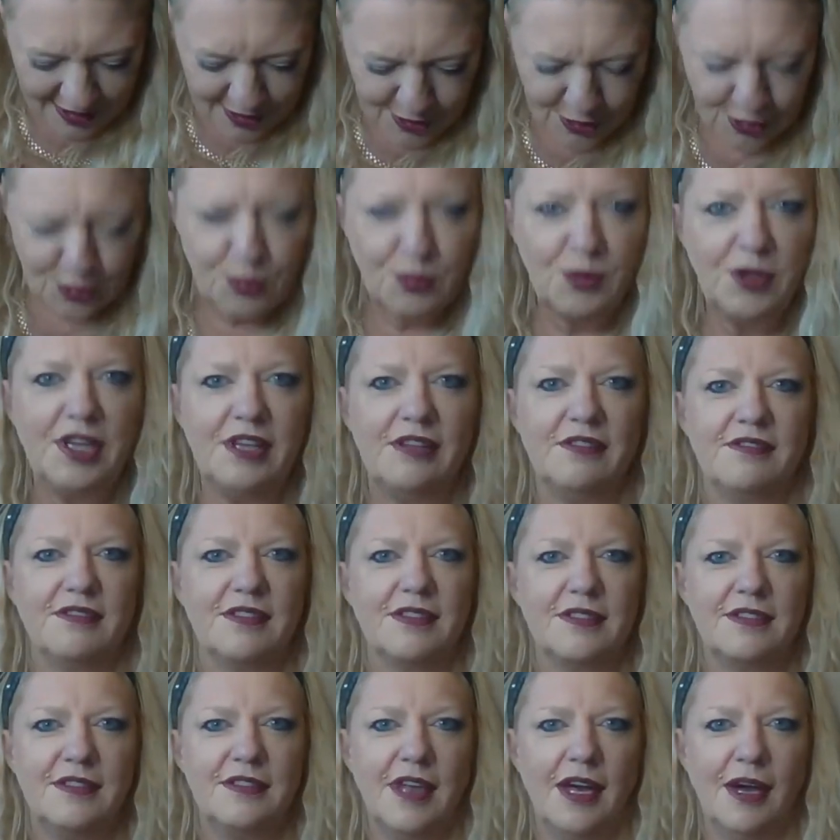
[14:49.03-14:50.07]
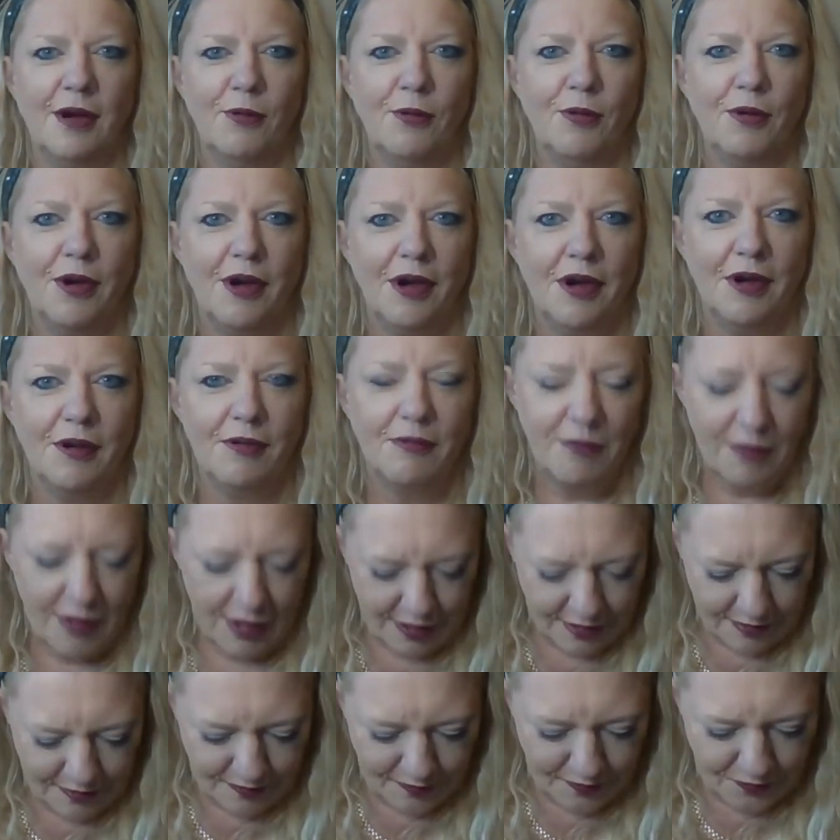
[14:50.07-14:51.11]
sweet and sour
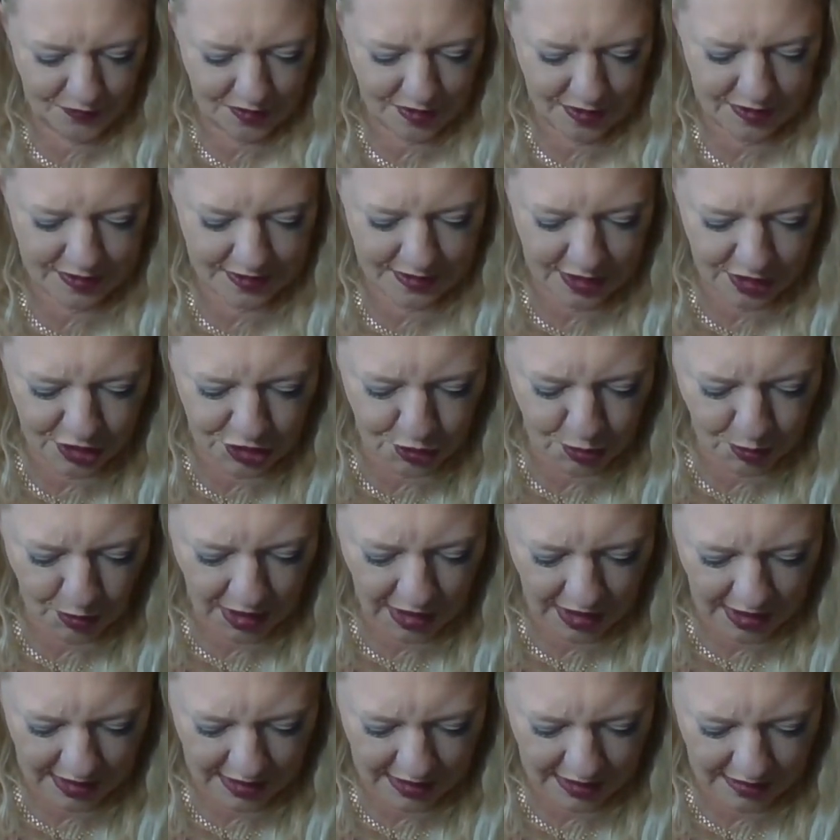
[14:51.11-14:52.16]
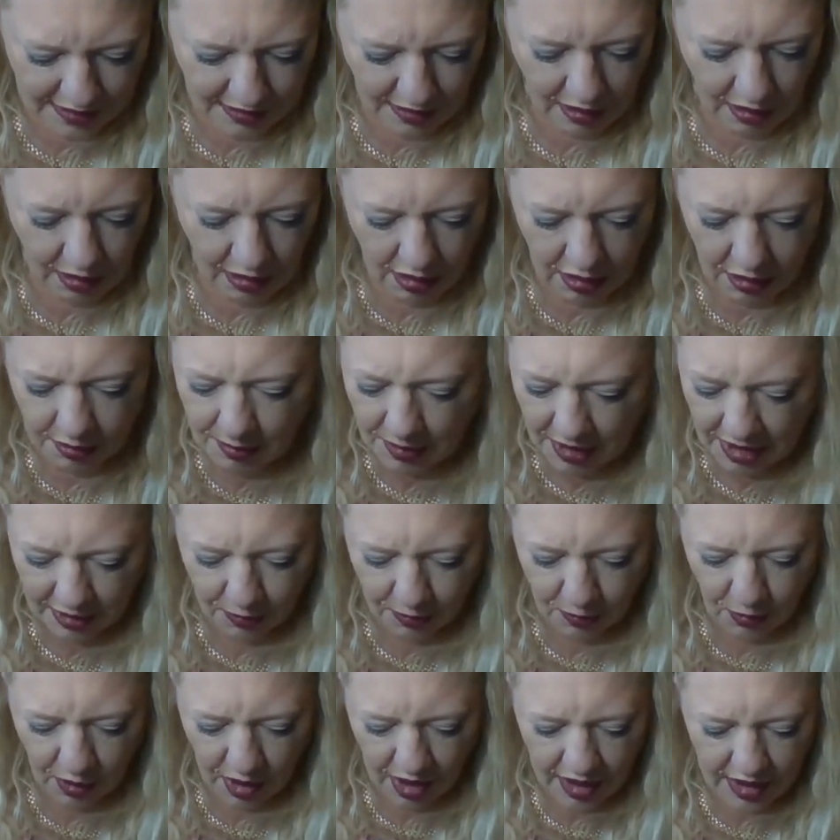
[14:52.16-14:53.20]
and Sichuan, and oh
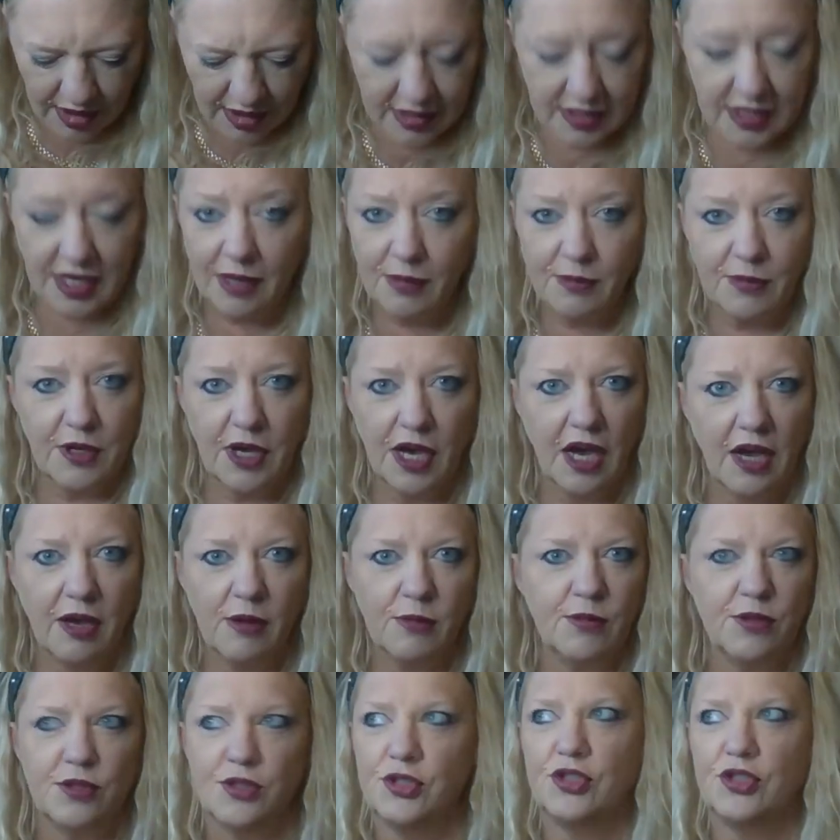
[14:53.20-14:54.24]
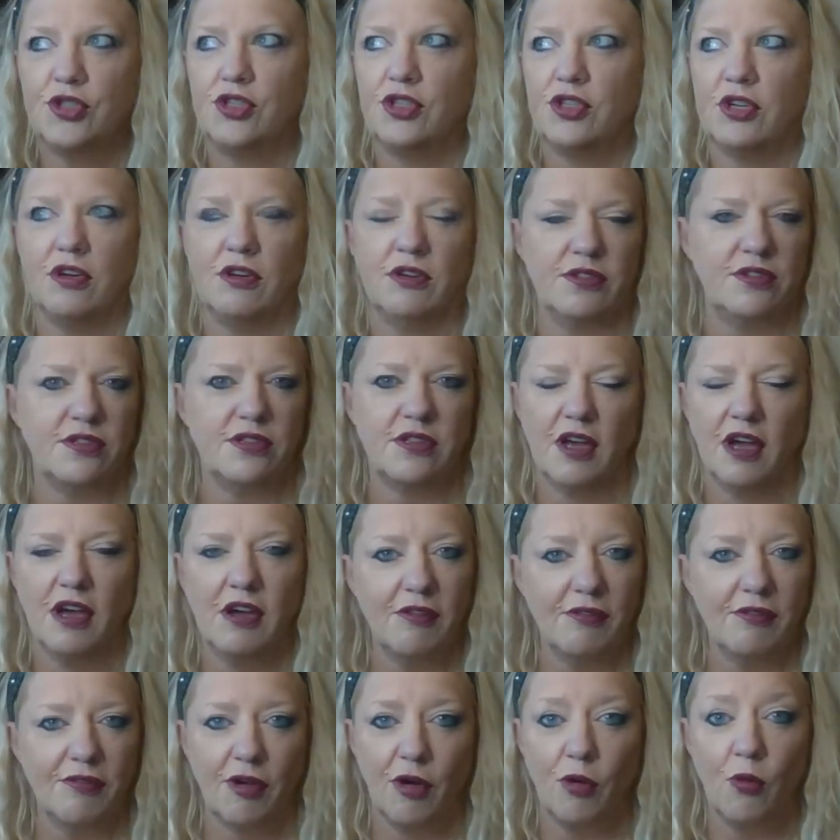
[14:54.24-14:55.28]
my word, I was just
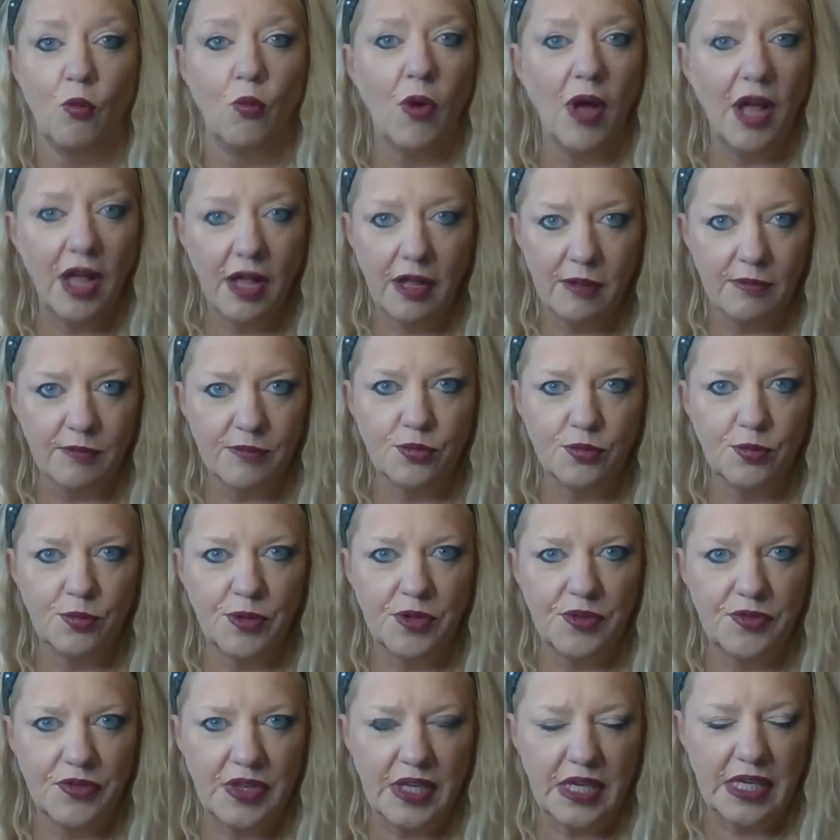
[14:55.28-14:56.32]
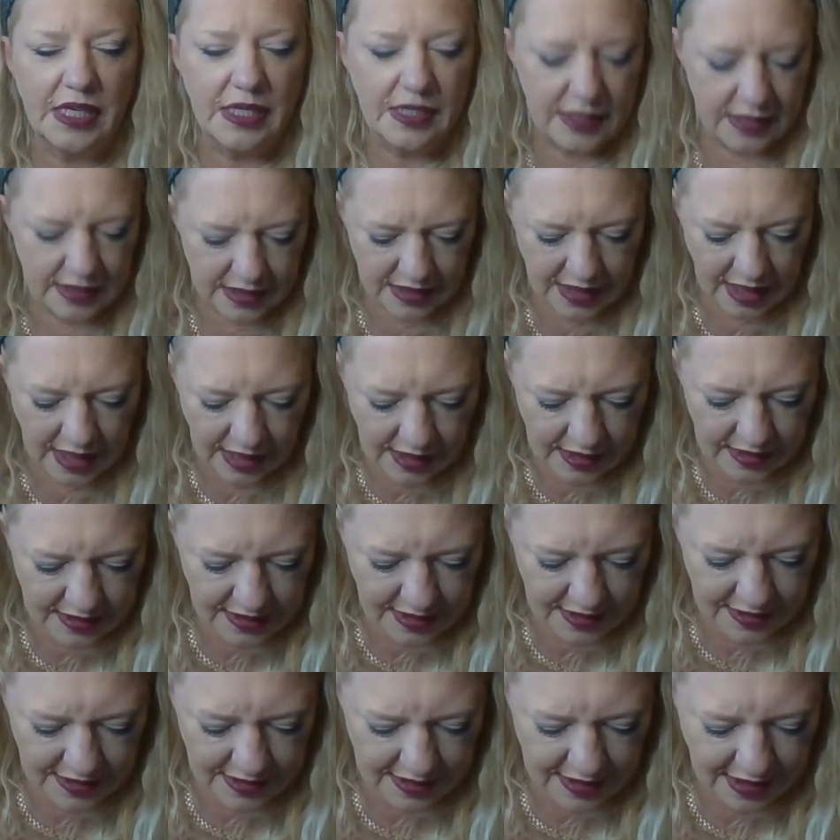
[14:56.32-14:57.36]
overwhelmed with these taste
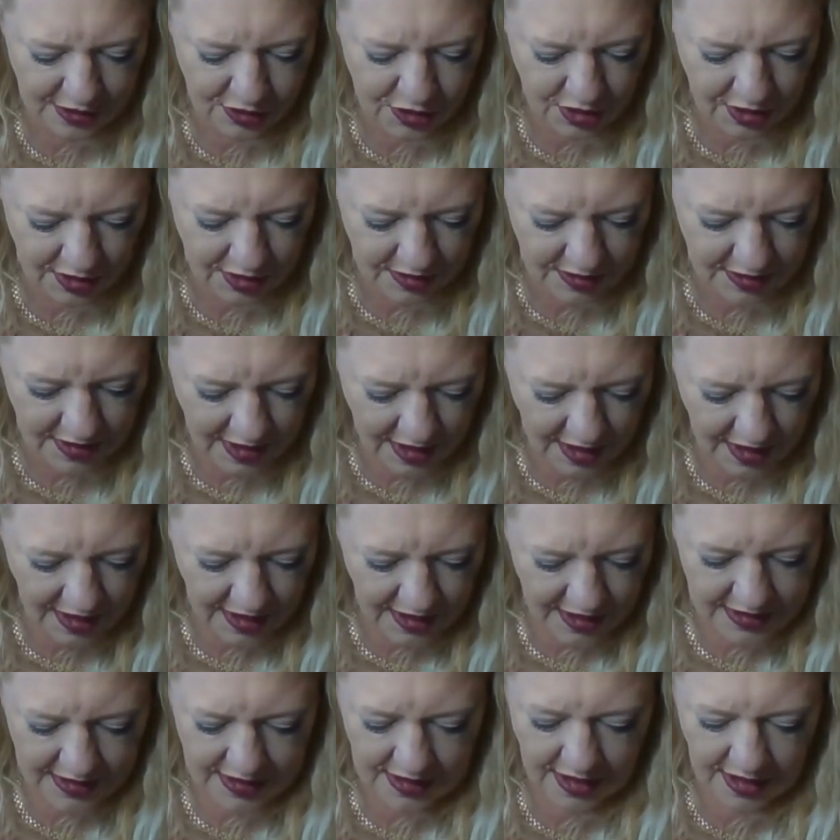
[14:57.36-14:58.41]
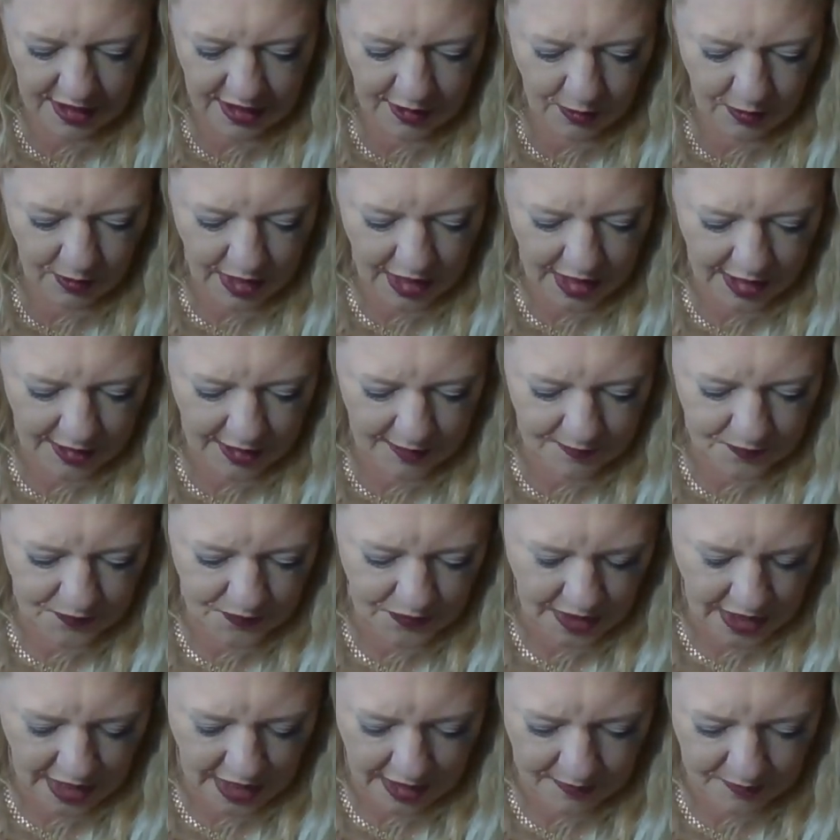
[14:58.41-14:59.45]
sensations. So
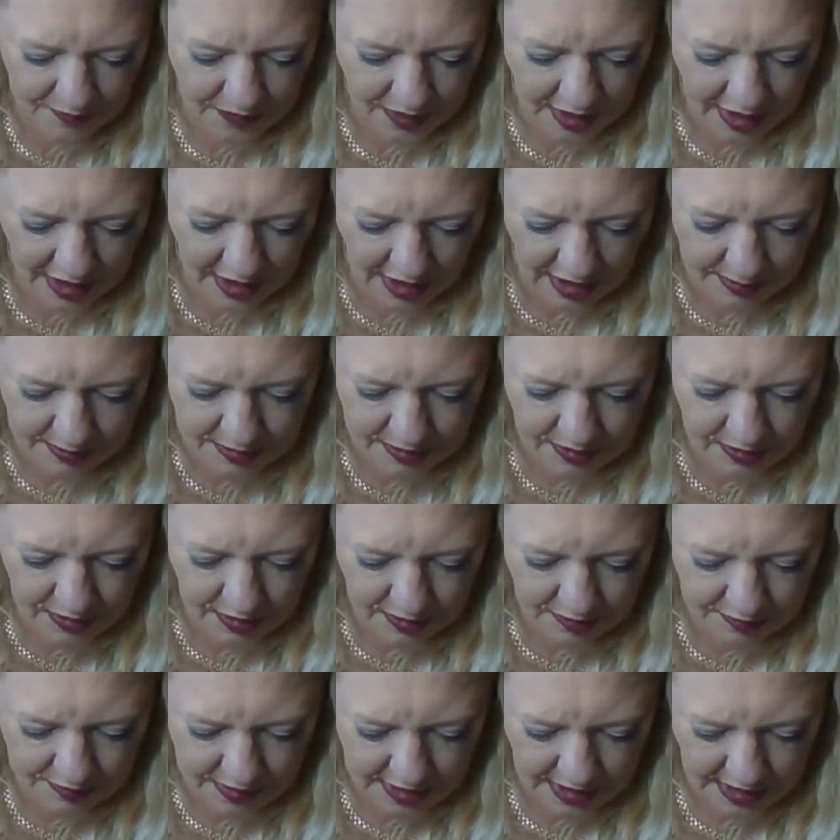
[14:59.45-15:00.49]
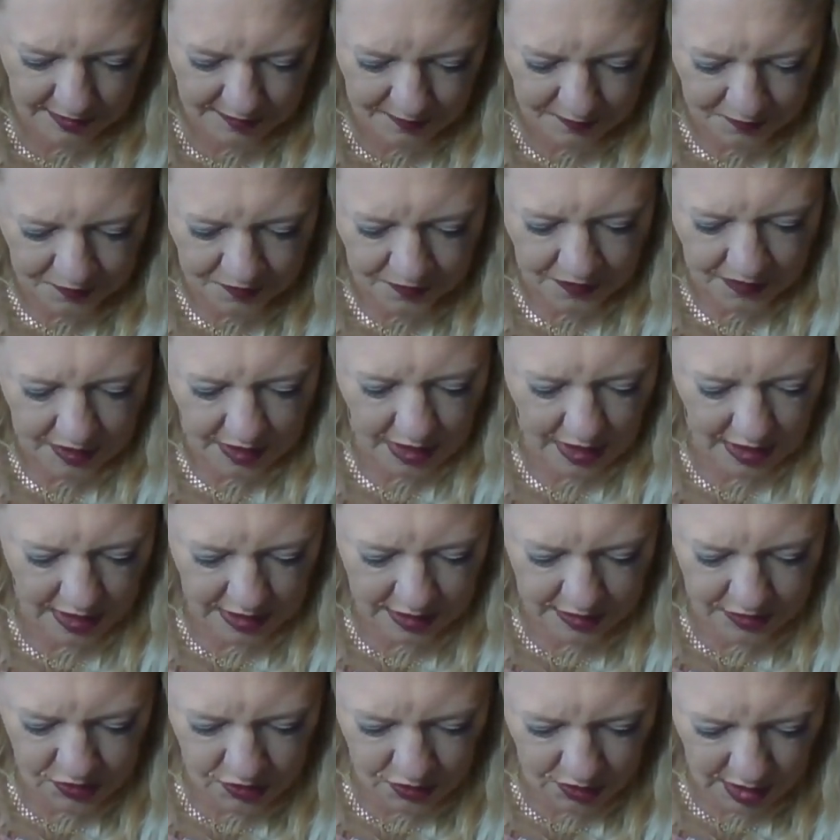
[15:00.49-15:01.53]
absolutely loved it.
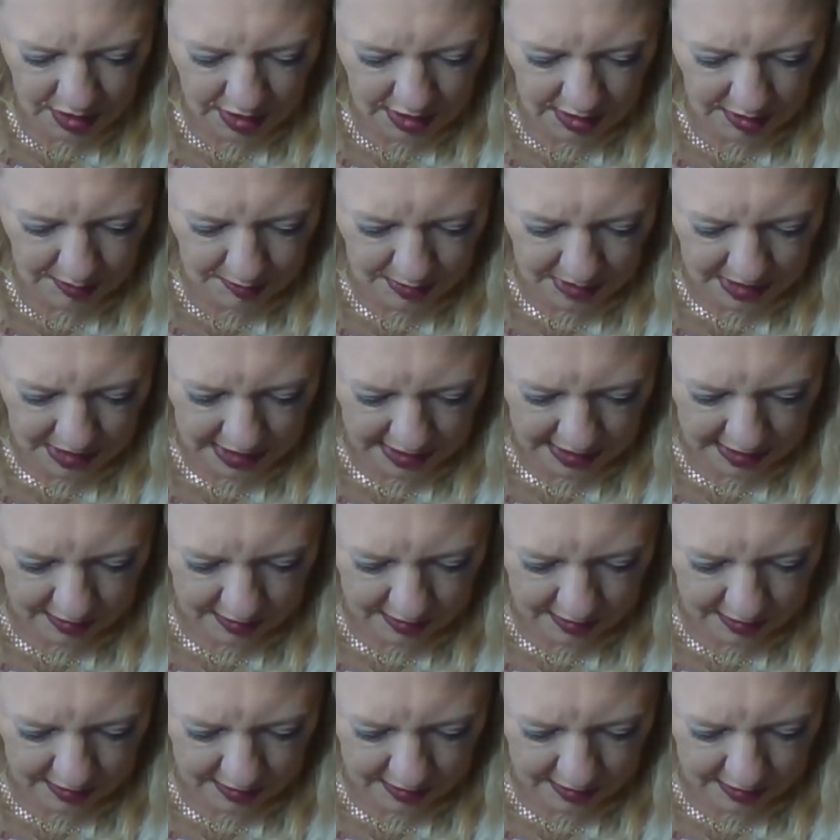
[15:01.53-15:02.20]
I struggle a little bit